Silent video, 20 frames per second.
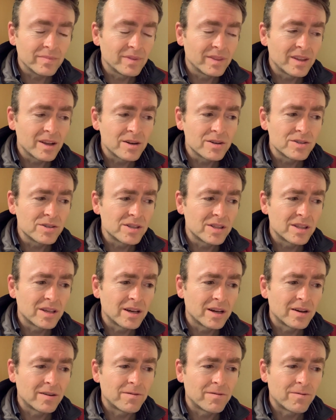There's
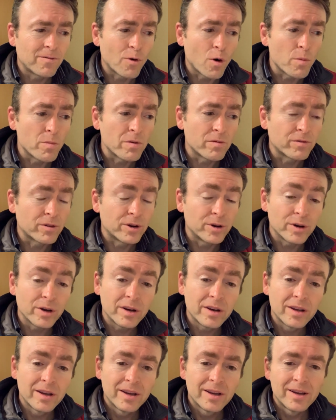the form of
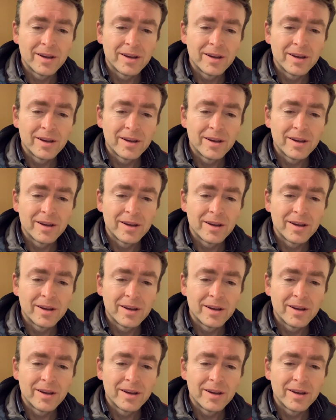good,